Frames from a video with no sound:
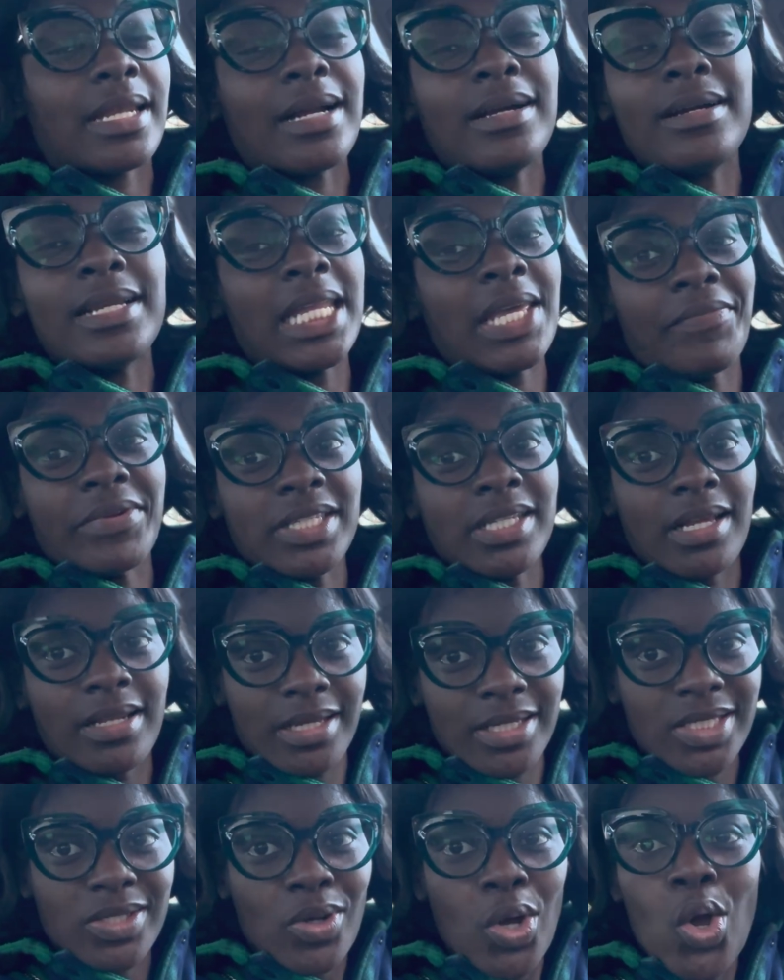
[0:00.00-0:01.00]
I couldn't even tell
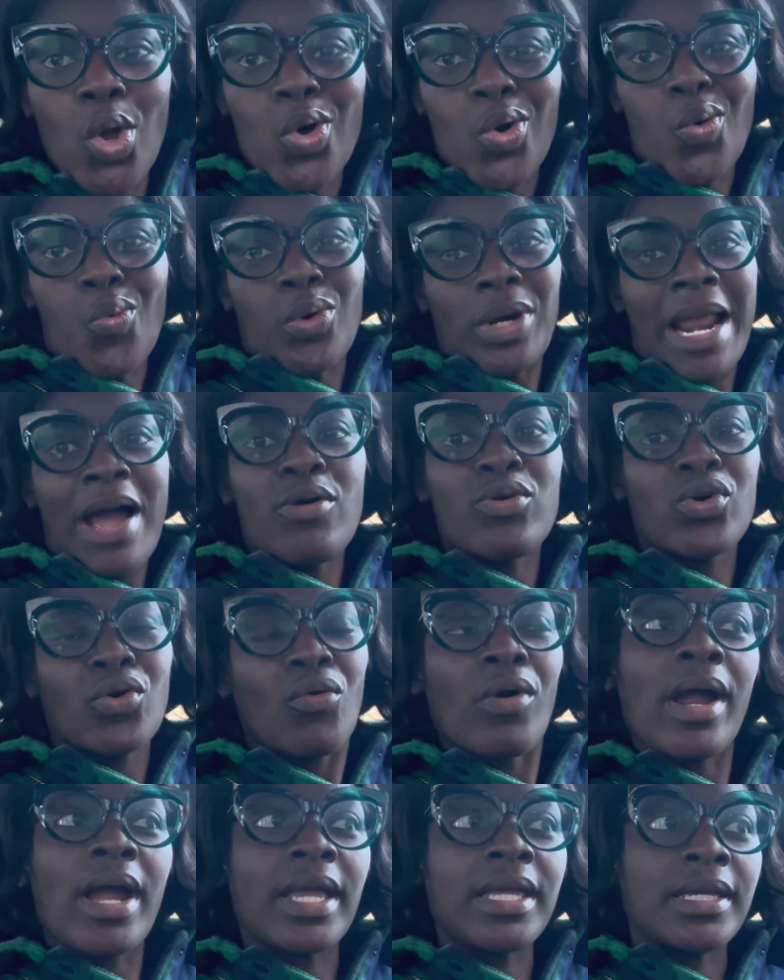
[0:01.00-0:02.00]
this without
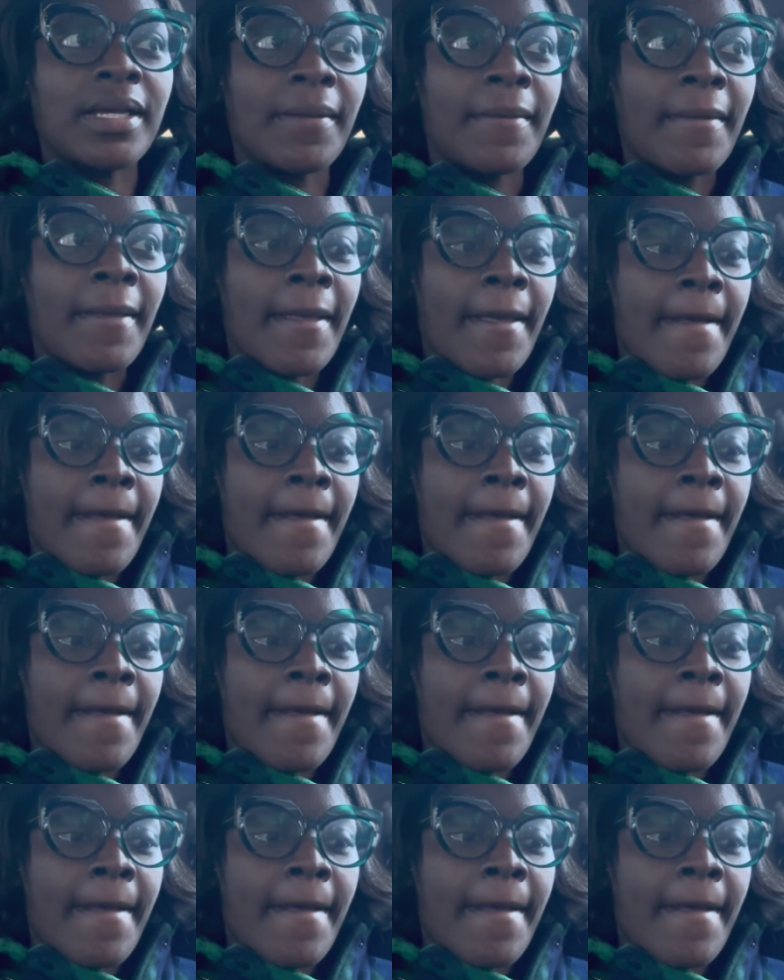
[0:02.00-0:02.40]
crying.